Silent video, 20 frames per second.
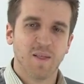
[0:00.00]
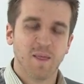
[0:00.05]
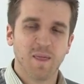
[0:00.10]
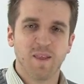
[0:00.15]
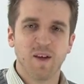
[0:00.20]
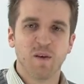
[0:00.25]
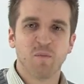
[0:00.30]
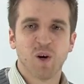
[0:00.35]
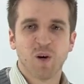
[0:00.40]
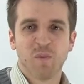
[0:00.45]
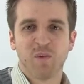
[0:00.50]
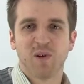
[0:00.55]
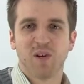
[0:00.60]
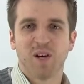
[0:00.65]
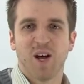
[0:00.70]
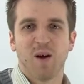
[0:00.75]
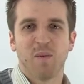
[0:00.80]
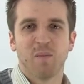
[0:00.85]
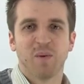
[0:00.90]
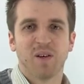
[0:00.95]
they might be
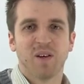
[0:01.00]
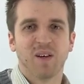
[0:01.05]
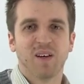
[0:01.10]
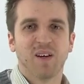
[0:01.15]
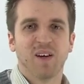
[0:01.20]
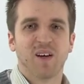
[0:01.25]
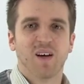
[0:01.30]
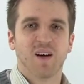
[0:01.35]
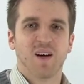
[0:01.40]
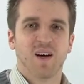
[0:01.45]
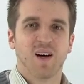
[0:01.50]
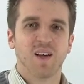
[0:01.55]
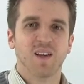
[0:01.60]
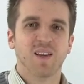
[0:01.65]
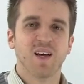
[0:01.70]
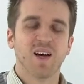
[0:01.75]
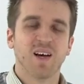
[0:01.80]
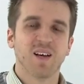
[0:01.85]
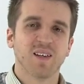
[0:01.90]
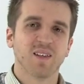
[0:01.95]
unhappy. And
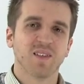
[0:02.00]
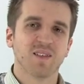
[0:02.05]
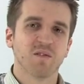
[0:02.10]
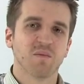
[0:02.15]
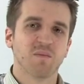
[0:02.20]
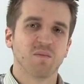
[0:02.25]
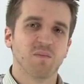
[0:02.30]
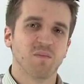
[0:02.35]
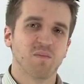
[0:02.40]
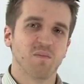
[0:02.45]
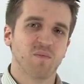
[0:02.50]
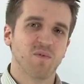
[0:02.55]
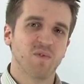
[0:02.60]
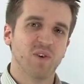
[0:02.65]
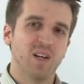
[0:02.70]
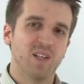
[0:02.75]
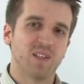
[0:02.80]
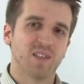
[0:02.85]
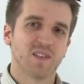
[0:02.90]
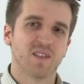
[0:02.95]
that
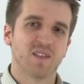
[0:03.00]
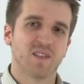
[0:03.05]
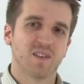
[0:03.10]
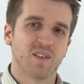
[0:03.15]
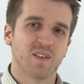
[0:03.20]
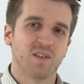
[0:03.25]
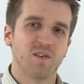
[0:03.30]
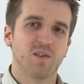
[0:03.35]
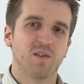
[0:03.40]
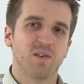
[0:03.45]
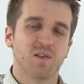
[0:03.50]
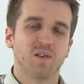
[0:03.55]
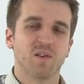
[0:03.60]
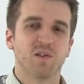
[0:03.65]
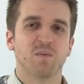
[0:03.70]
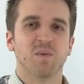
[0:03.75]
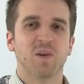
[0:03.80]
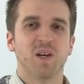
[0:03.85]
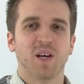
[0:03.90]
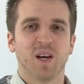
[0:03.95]
risks
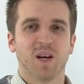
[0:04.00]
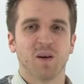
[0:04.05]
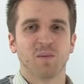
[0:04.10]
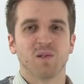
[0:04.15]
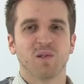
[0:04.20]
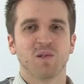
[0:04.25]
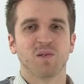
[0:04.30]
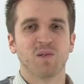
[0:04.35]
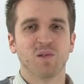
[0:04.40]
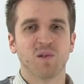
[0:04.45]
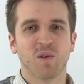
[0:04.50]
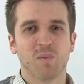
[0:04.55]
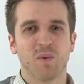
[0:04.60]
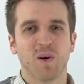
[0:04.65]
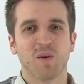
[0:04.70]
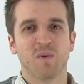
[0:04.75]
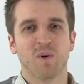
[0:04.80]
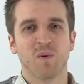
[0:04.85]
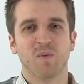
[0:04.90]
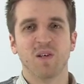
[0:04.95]
us being able to talk
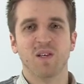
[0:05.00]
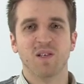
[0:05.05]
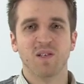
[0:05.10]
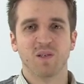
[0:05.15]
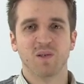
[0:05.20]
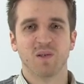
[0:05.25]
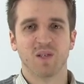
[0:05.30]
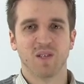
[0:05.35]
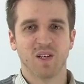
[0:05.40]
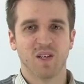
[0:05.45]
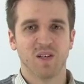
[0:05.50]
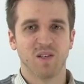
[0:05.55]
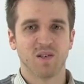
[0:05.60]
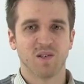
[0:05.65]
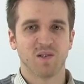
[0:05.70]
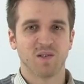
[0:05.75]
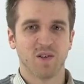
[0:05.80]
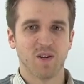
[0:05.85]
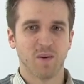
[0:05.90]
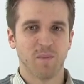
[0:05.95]
about what we do as an
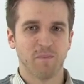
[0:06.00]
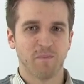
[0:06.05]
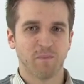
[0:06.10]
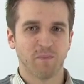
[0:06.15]
industry.